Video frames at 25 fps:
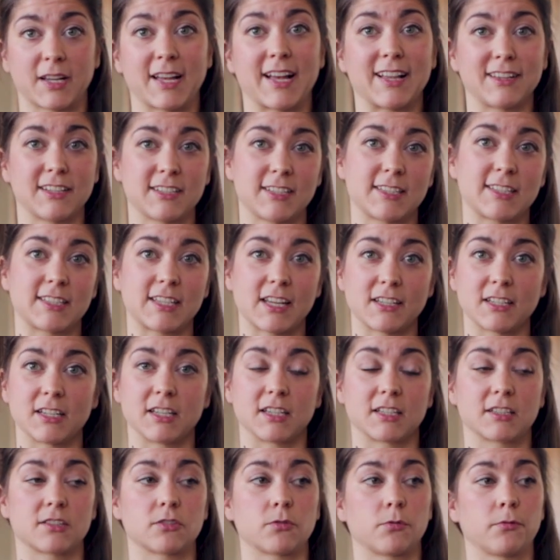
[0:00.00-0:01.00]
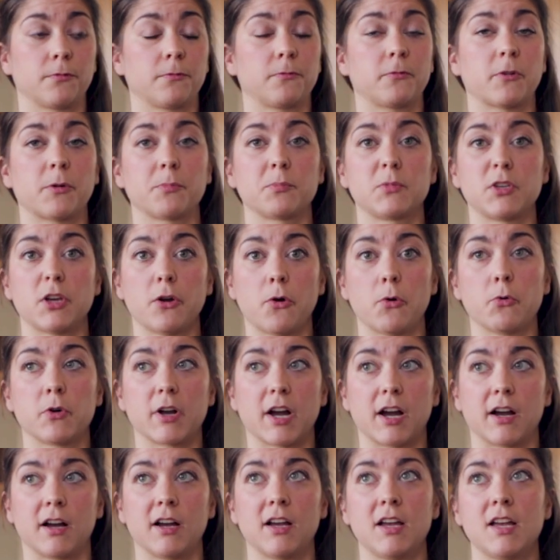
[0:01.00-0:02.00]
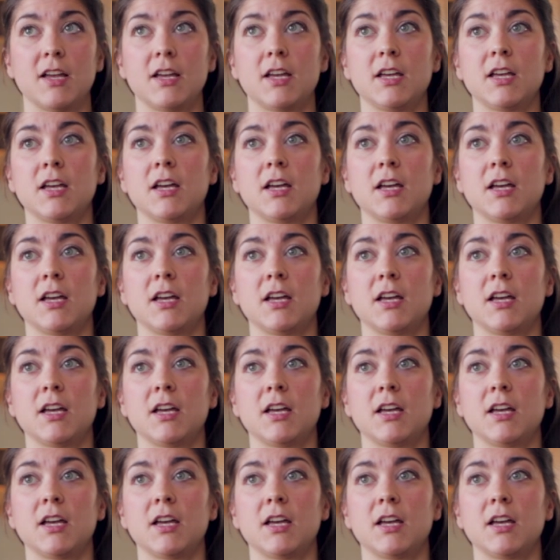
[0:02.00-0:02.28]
calisthenics or from yoga?